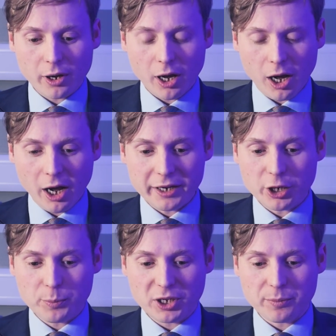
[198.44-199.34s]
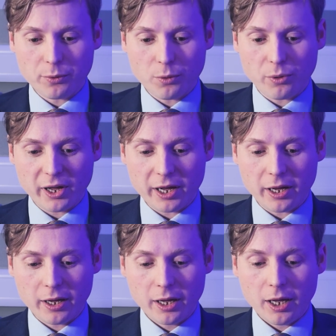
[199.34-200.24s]
I know people that
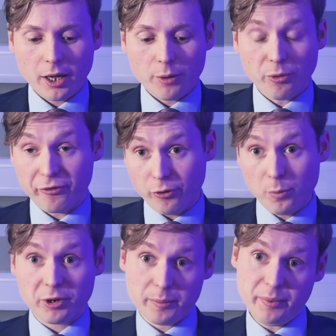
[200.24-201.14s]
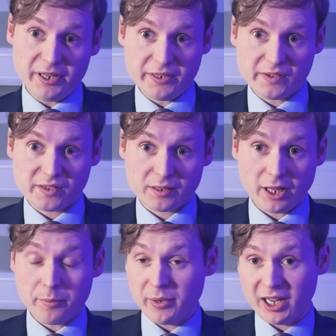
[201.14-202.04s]
were former MPs
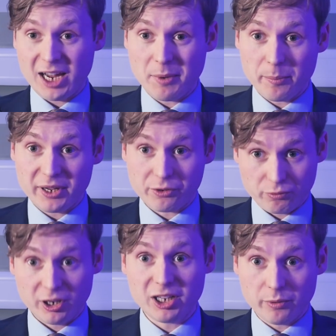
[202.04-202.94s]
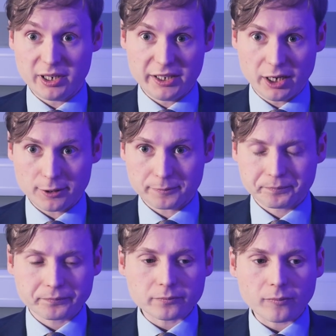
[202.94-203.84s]
and became MPs really, really young,
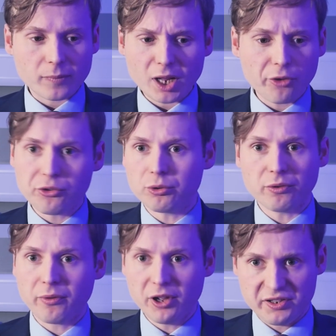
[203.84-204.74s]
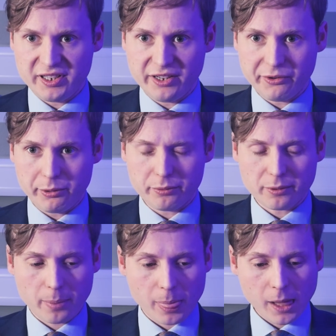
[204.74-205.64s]
sort of 30 years old.
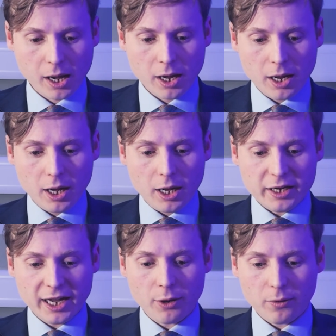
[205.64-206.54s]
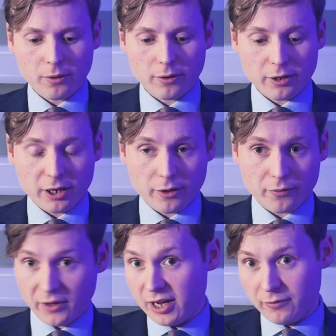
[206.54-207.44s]
Now,
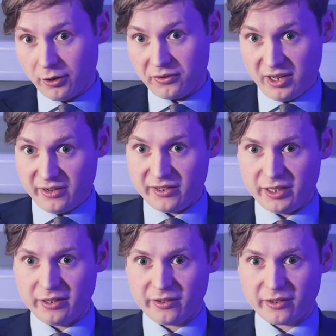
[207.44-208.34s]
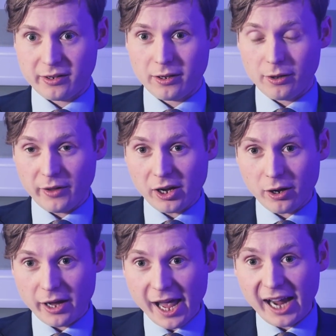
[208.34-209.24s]
they have lost their seats. They are
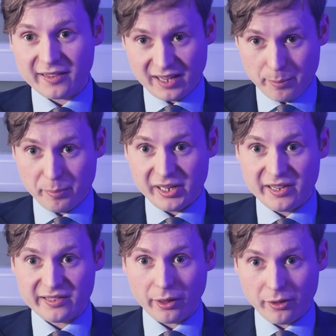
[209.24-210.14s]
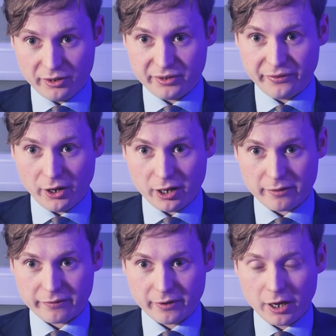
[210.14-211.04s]
ex-MPs at
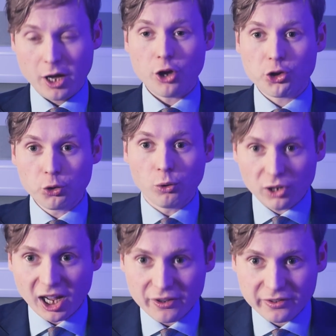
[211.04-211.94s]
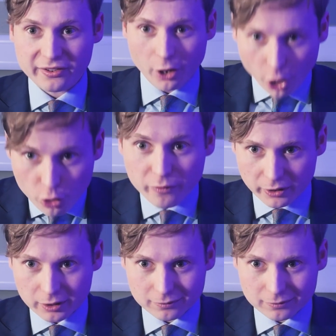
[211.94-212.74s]
35. Your life is over.